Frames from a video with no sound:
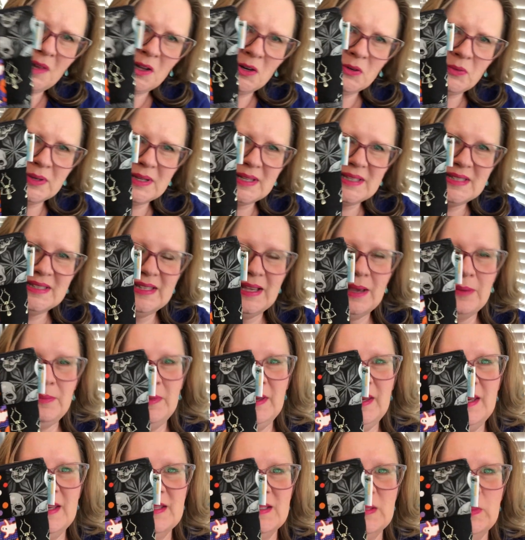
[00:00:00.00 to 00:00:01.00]
Rick sent
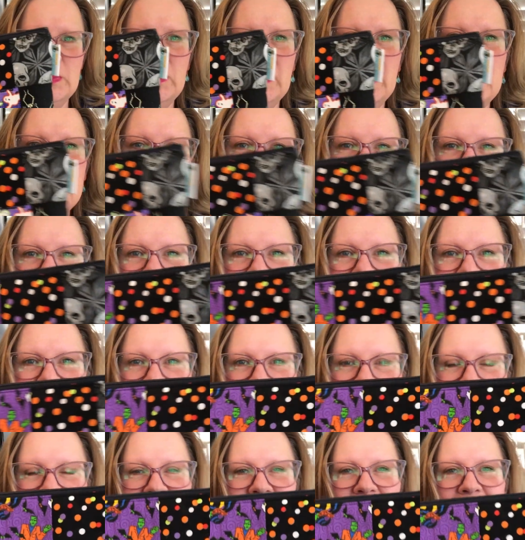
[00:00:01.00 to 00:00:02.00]
me as a Prezi because
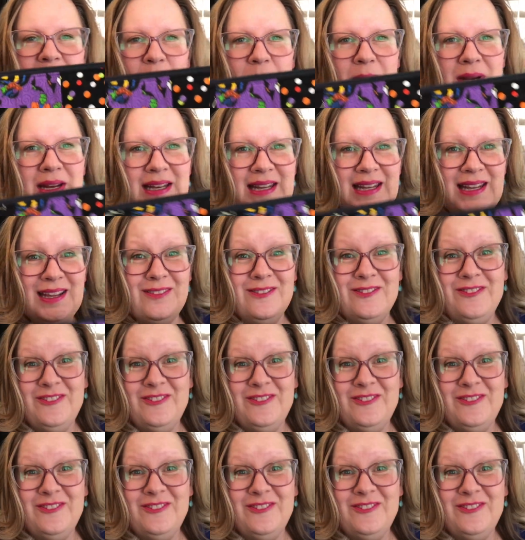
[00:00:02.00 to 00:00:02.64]
it's Halloweeny and